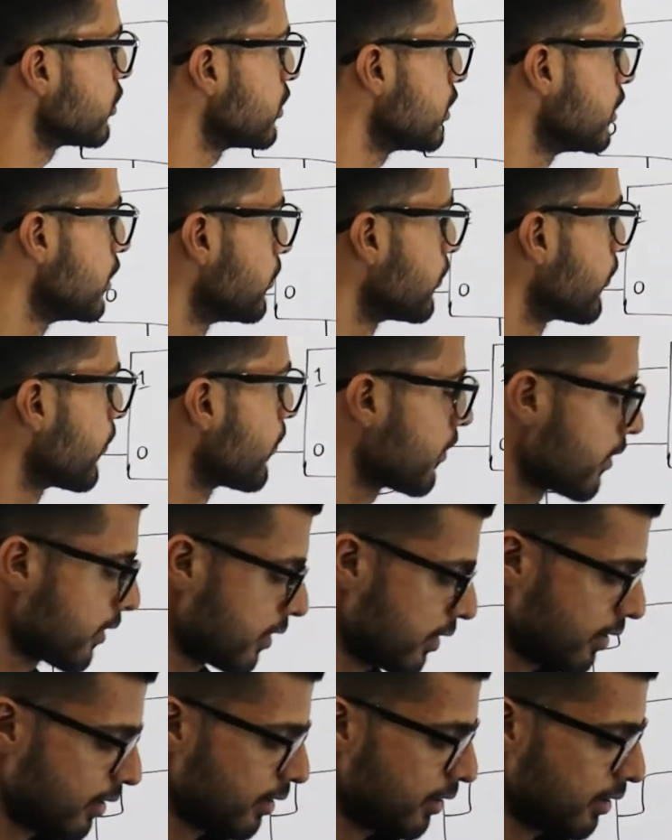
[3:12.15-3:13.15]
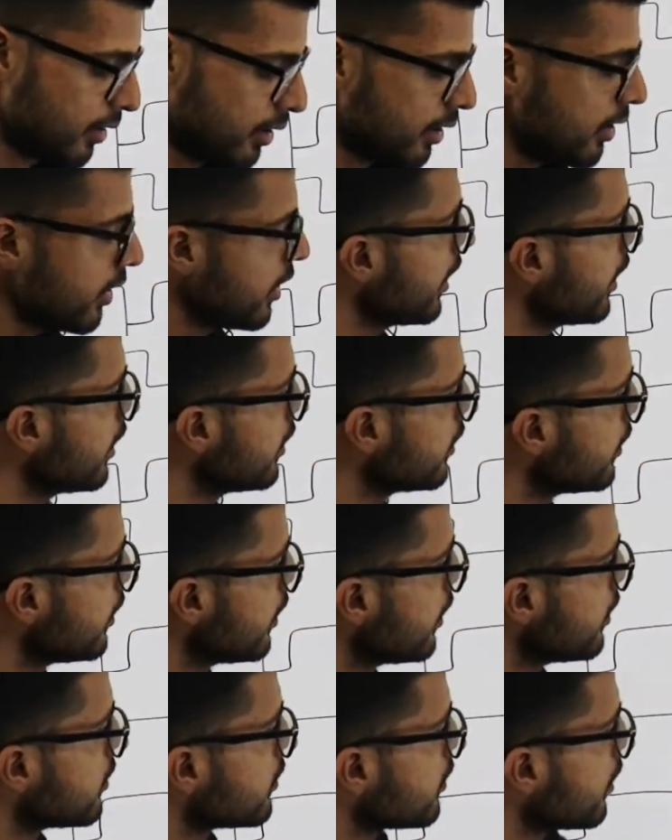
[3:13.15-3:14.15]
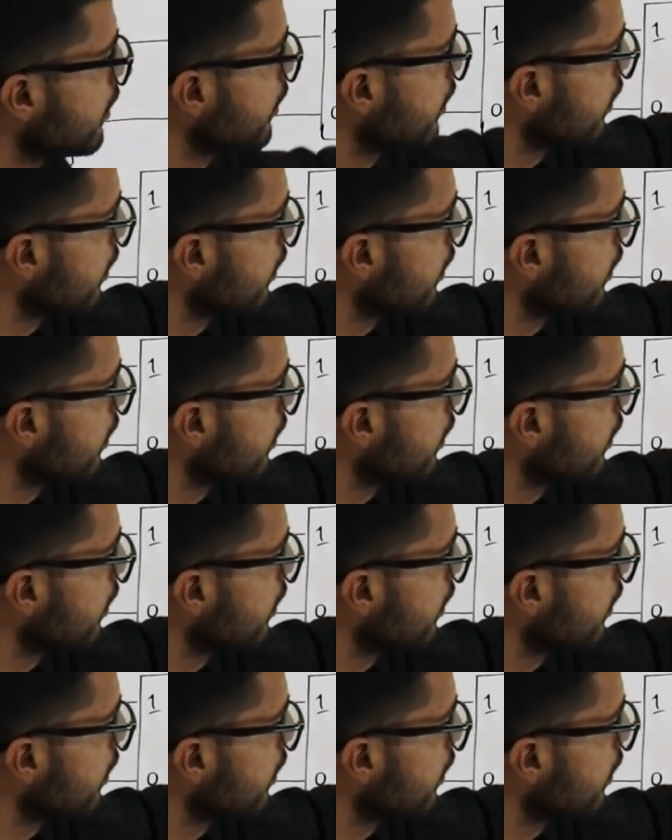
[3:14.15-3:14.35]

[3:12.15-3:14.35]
see, in these 3